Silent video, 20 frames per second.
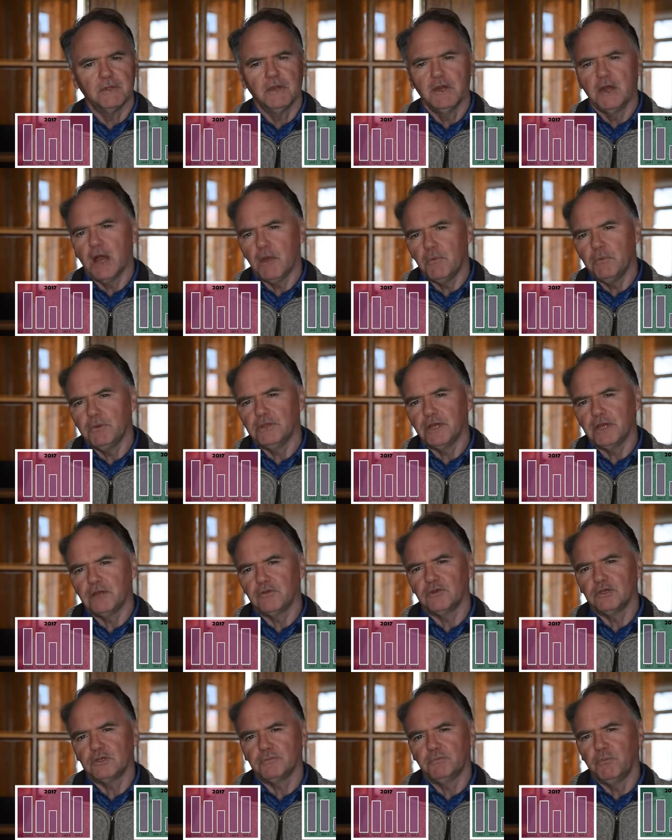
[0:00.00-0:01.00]
How would I
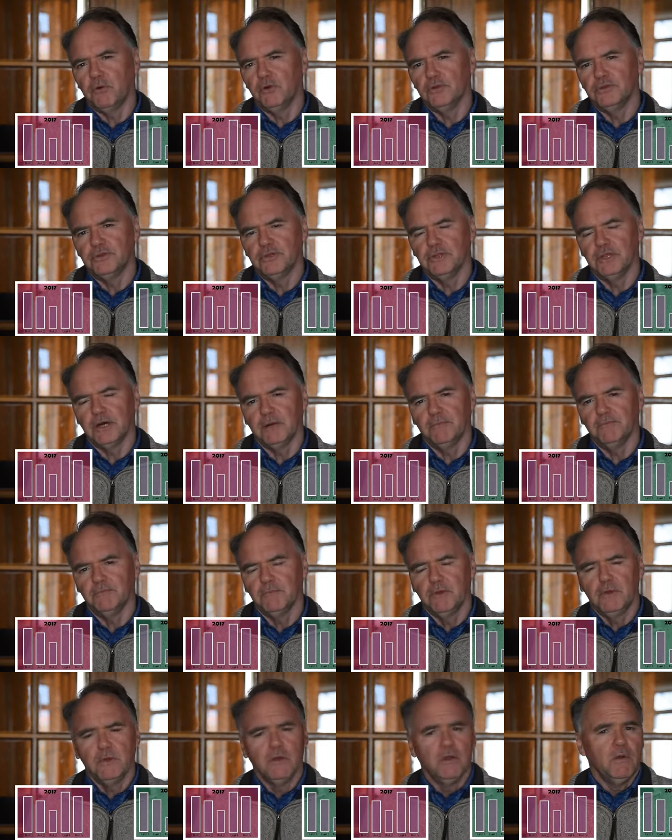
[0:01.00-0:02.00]
respond to that?
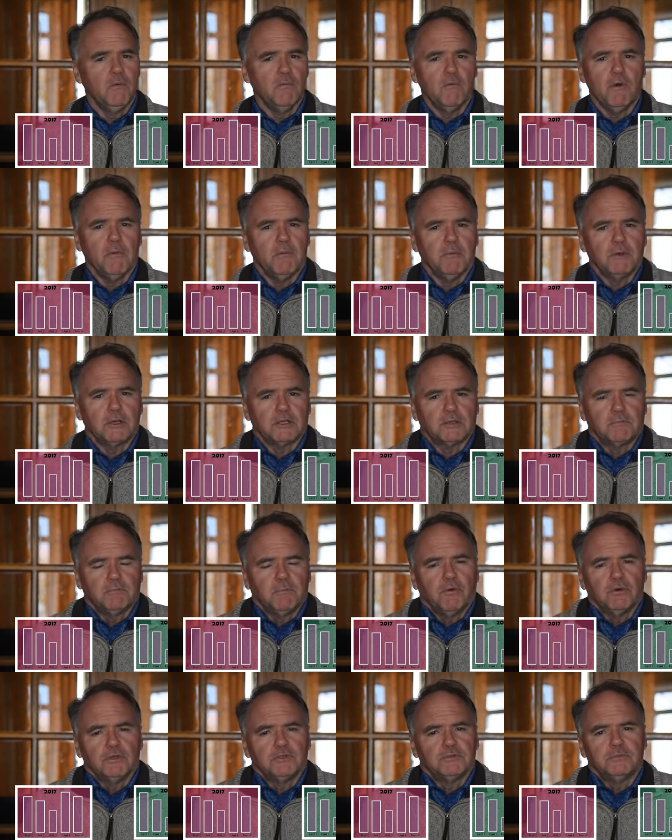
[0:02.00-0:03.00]
Well, my
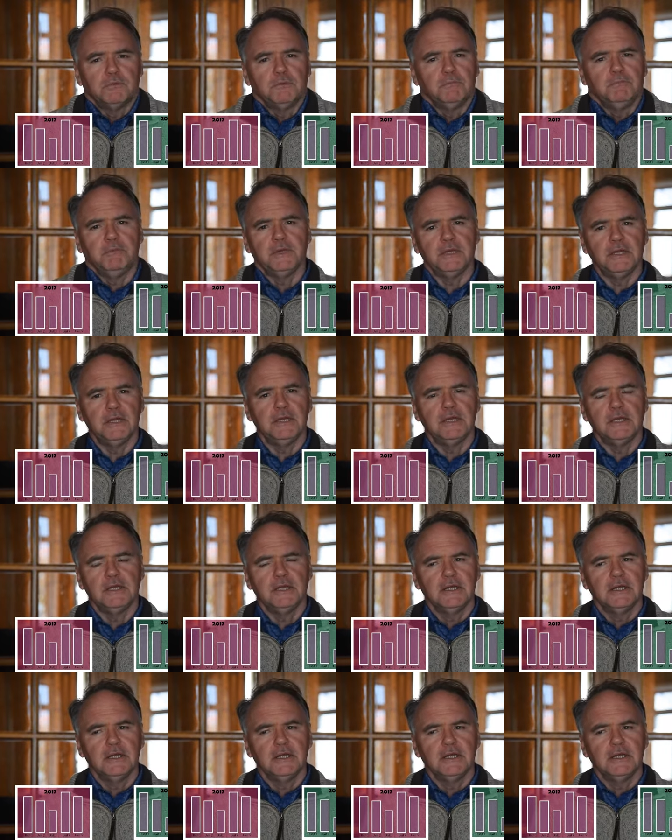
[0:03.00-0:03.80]
response would be